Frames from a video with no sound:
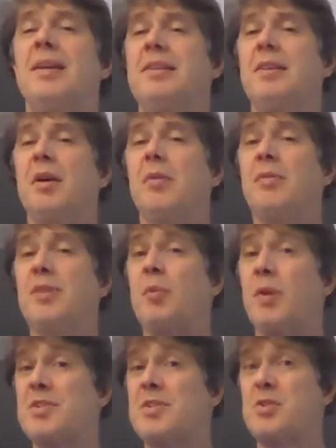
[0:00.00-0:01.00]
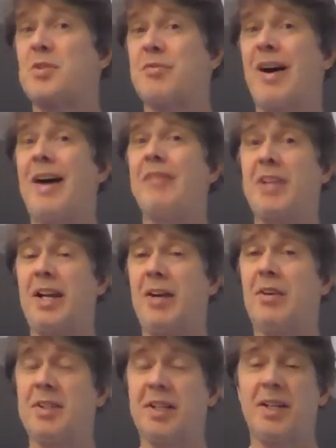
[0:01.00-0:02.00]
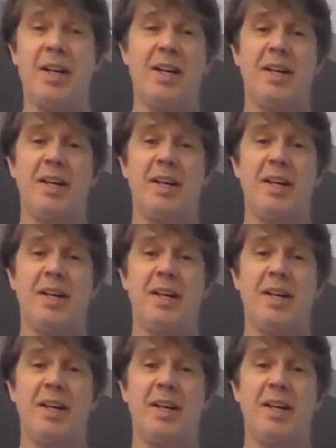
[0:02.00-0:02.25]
the ones that survive inherit it.